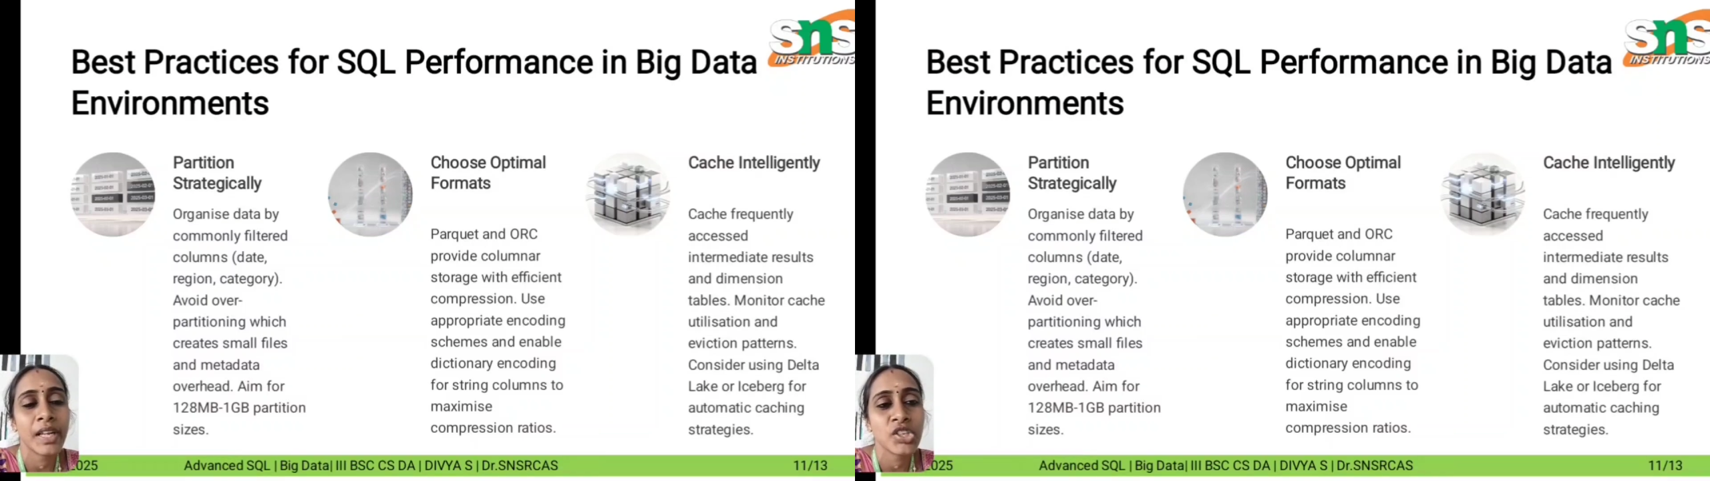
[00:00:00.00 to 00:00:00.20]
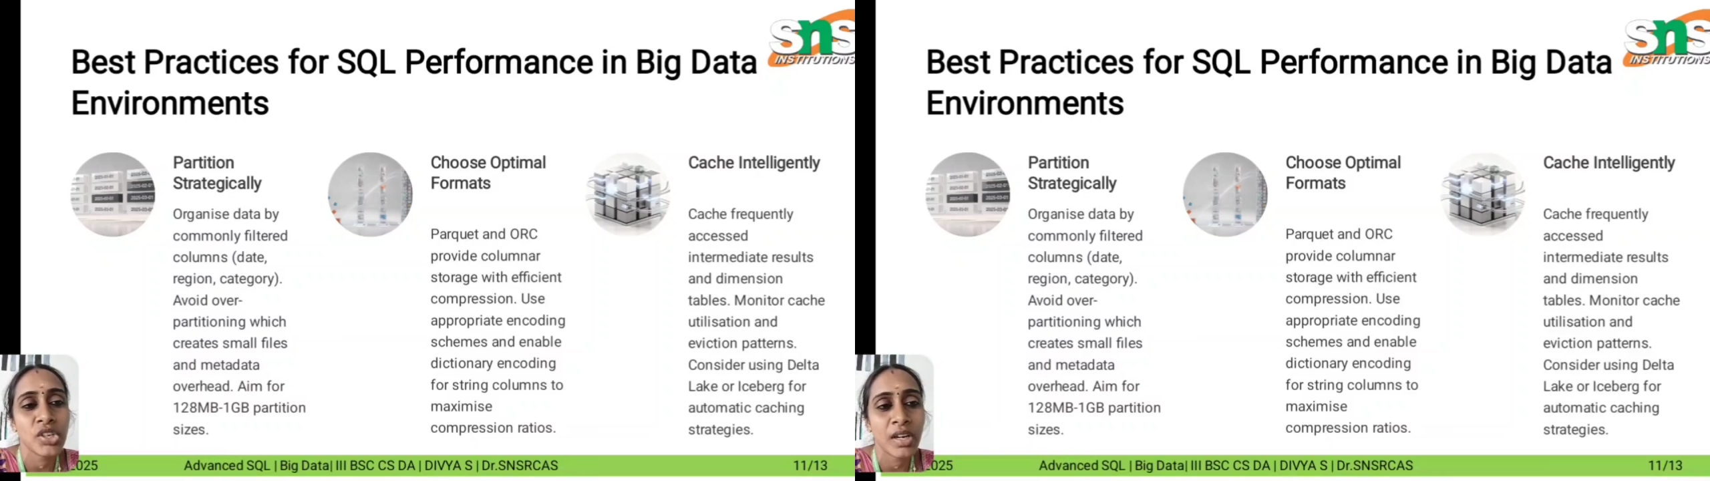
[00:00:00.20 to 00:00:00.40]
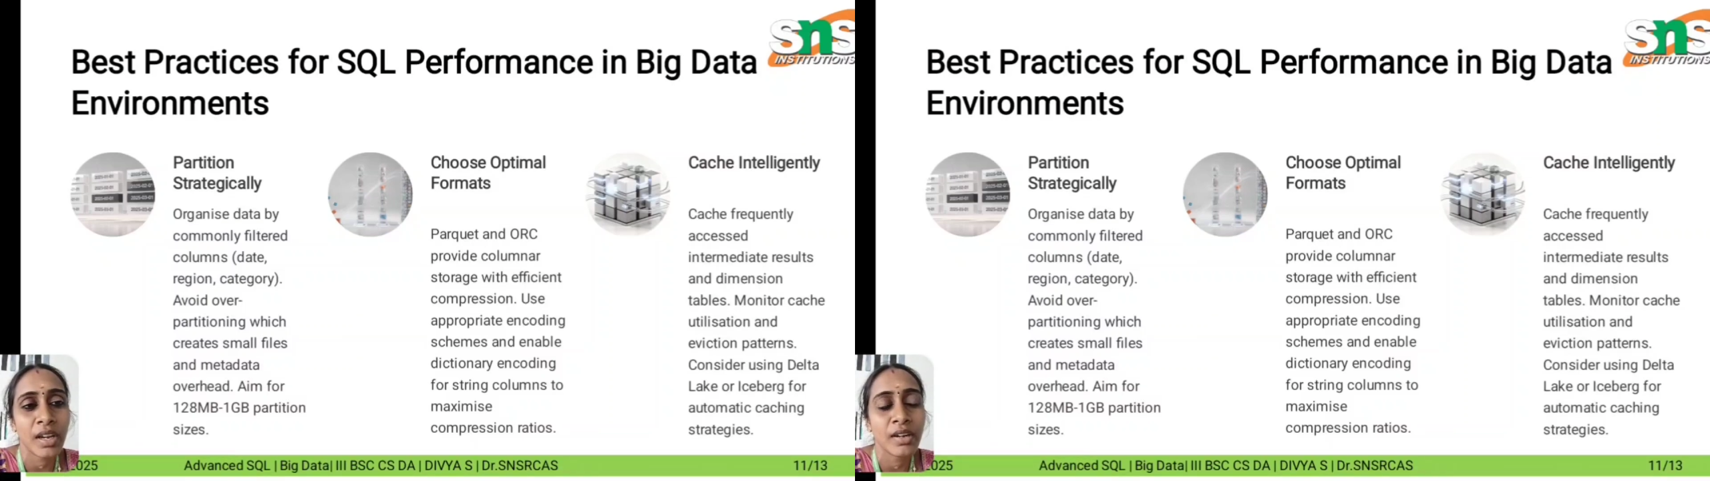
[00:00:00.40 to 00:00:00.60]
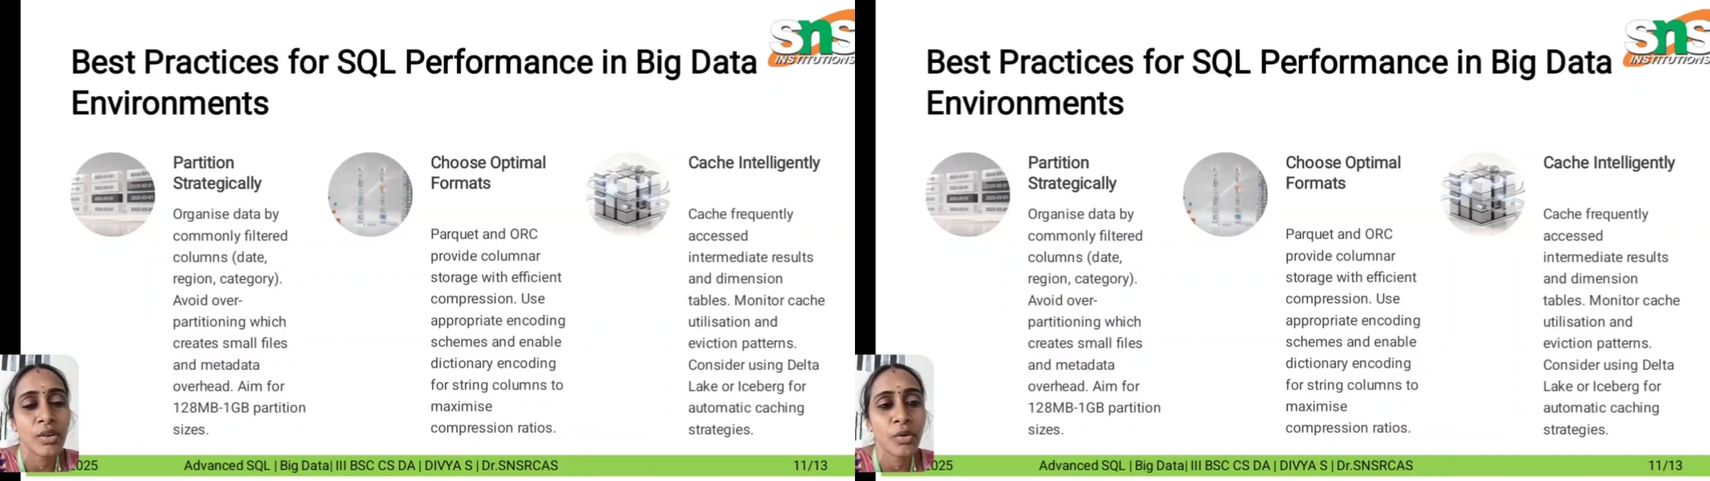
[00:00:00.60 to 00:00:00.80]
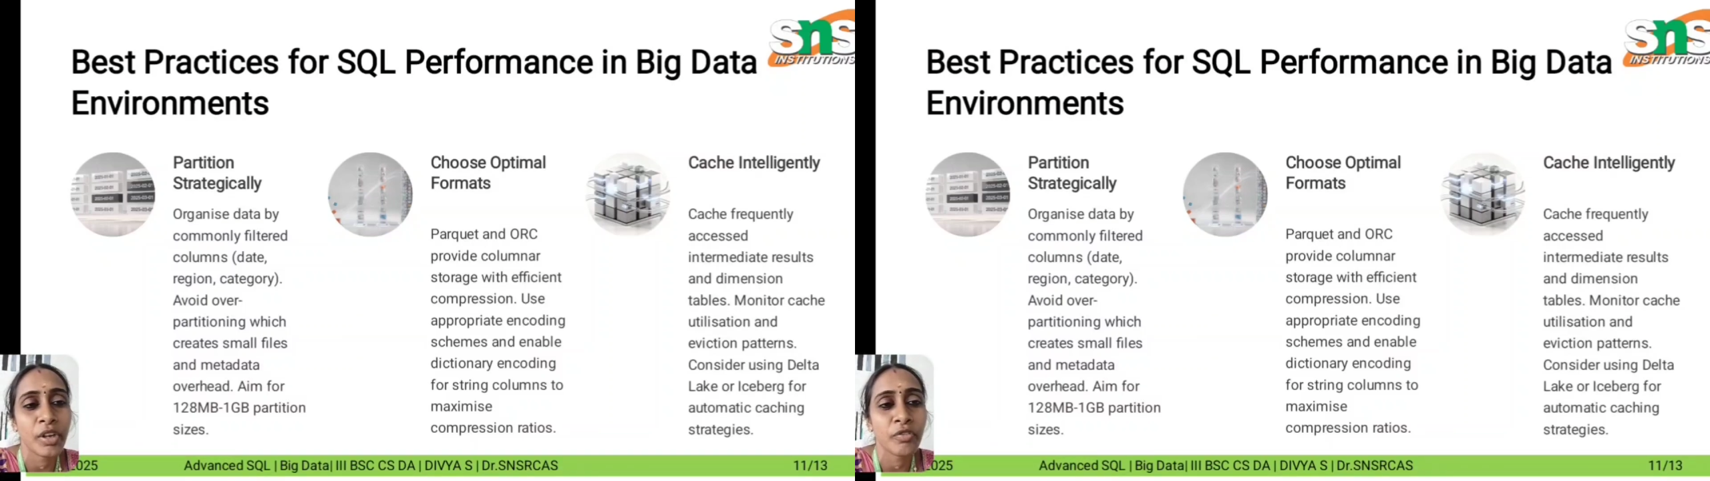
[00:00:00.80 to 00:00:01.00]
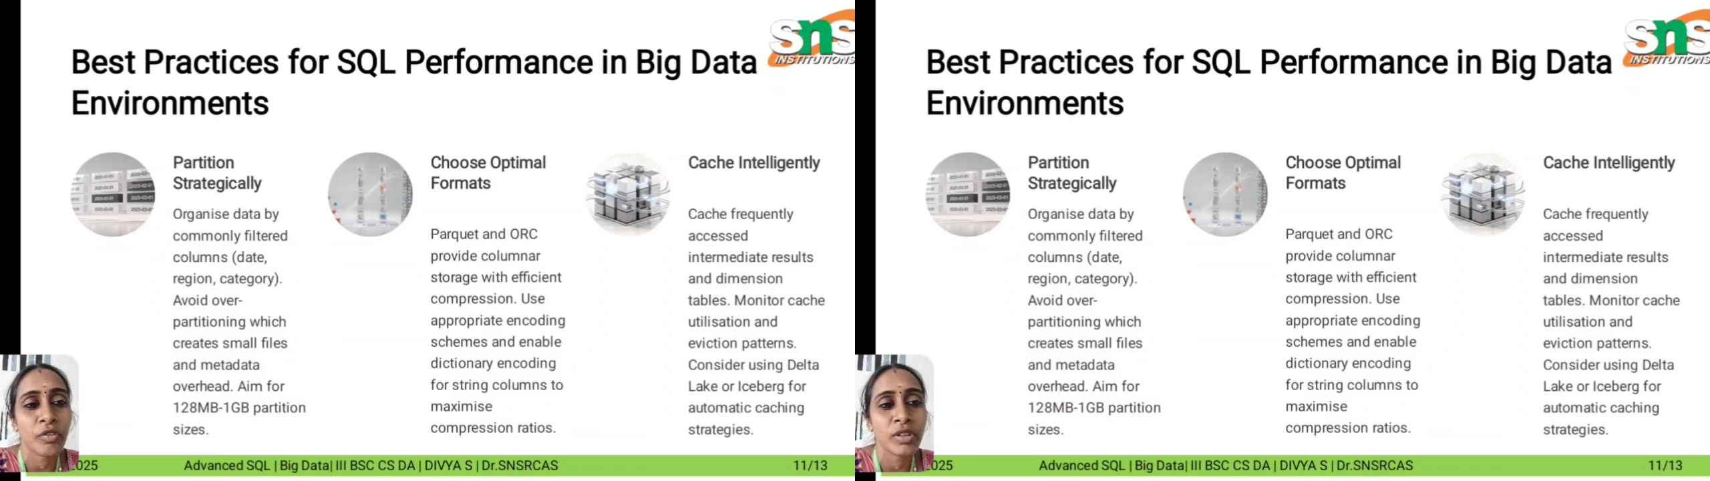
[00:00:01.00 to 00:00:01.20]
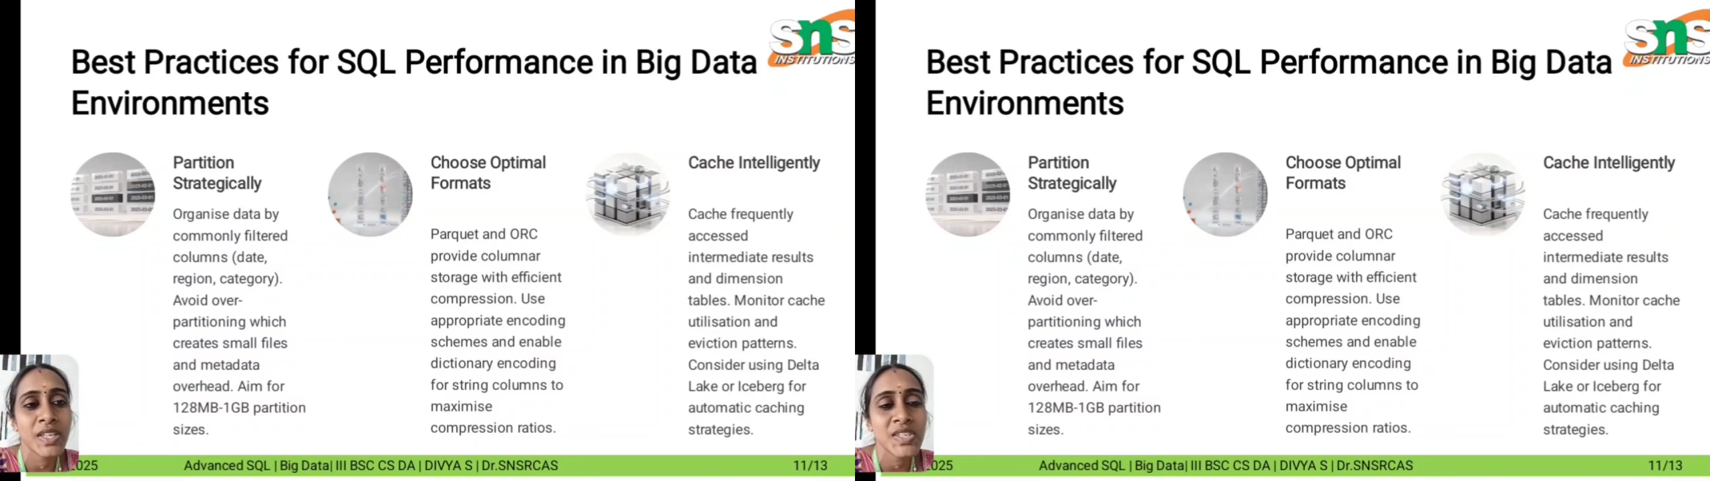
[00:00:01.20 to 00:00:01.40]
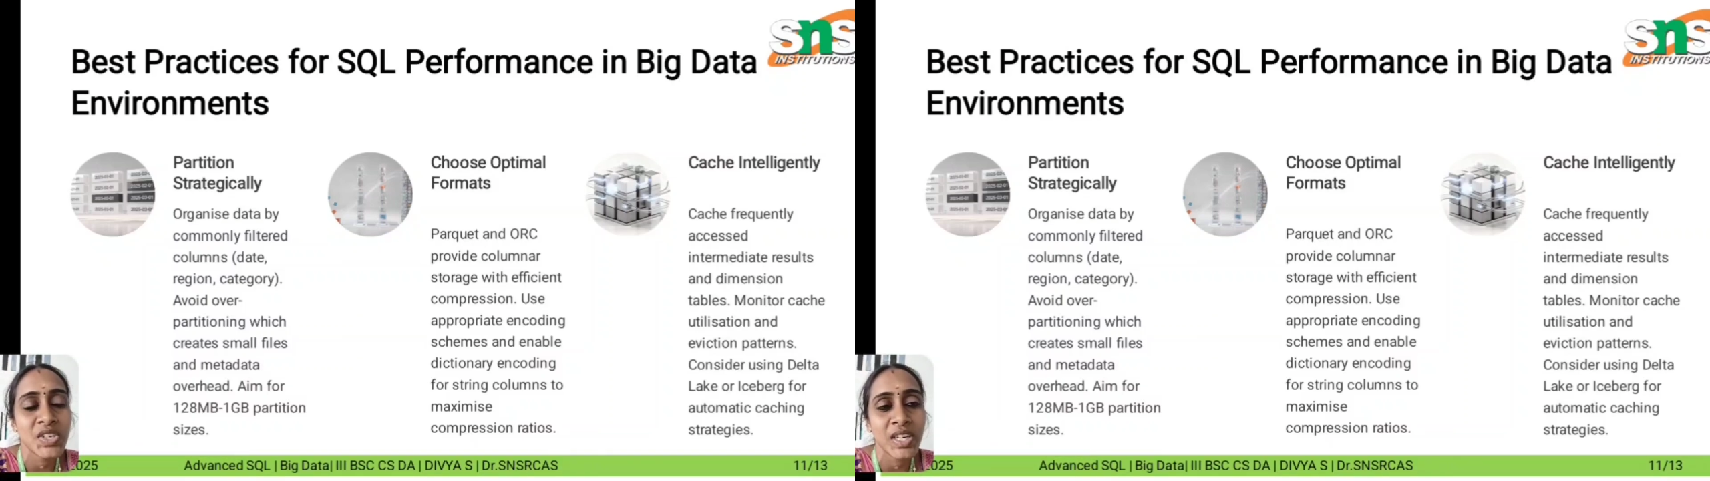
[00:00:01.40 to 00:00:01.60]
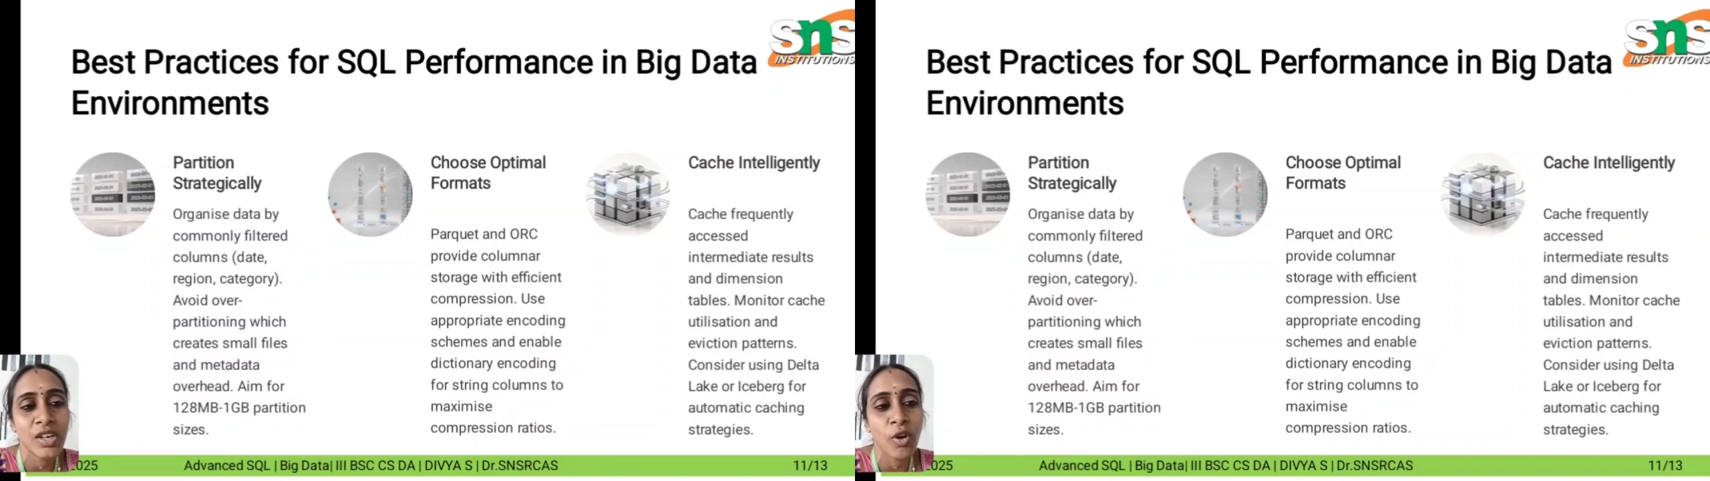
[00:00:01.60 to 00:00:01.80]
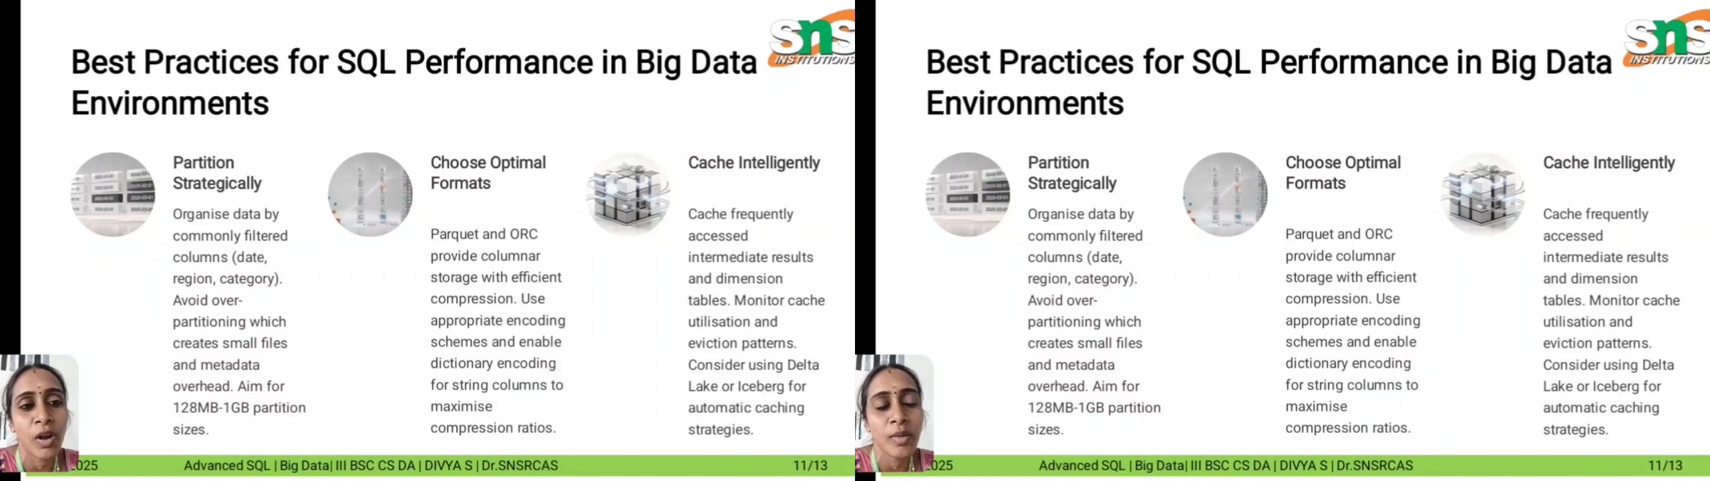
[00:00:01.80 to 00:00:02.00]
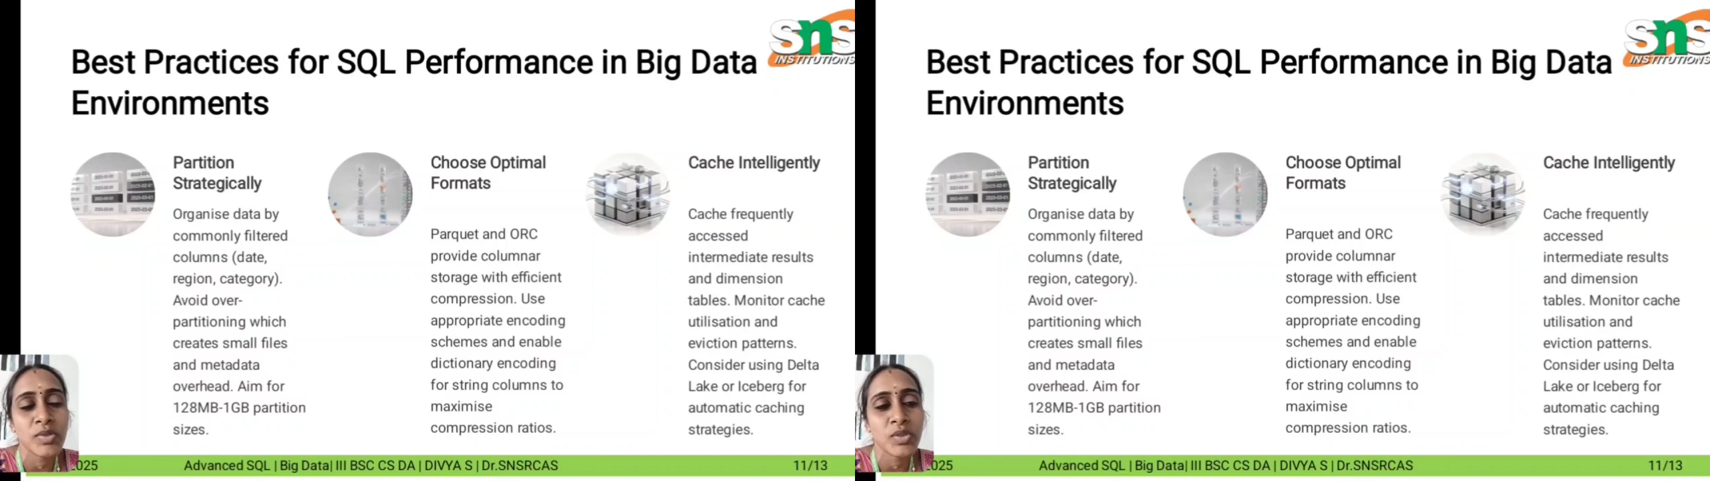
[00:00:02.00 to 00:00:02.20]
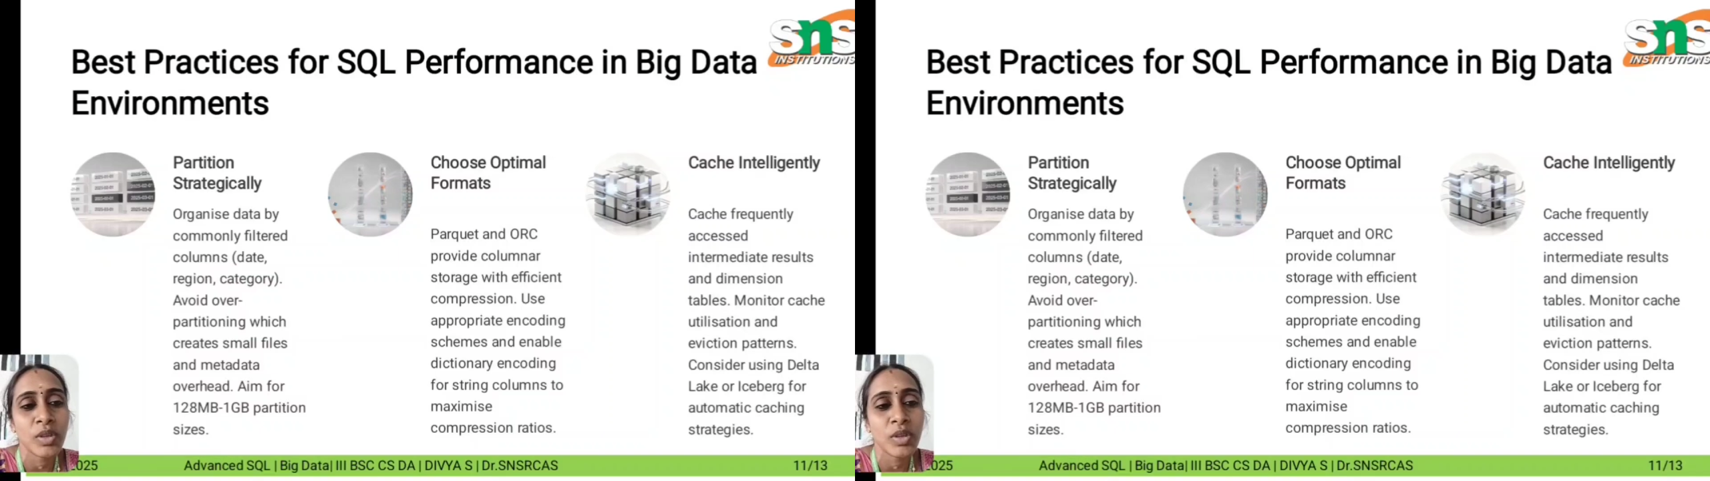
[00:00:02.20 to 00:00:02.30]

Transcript: dictionary encoding for the string columns